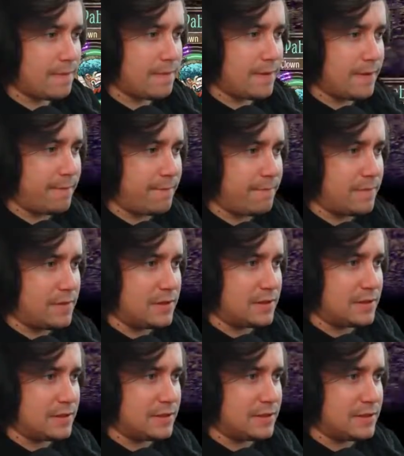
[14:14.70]
yep.
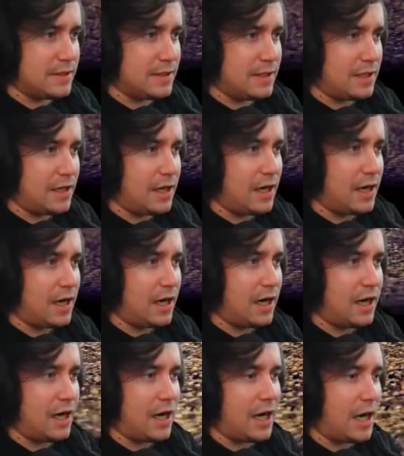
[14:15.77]

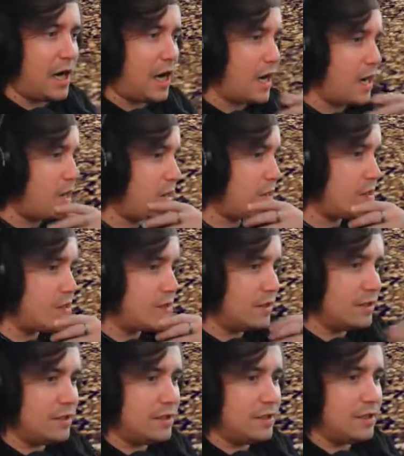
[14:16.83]
Ah!
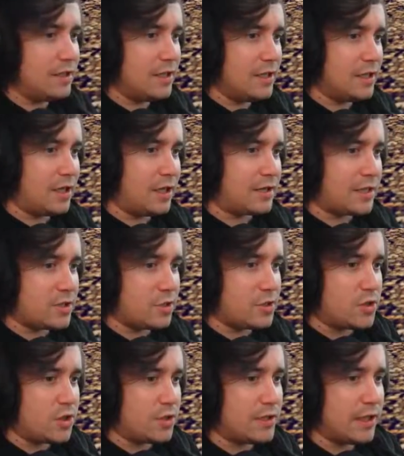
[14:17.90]
You like that,
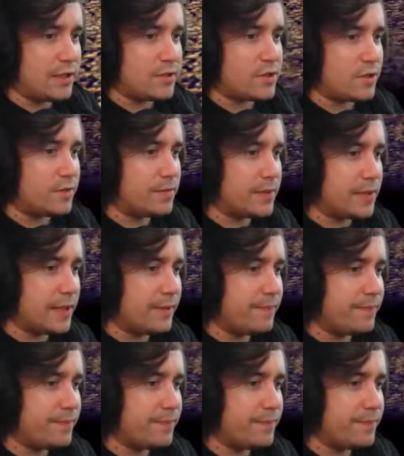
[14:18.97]
don't you? Yeah, it's gone. Okay.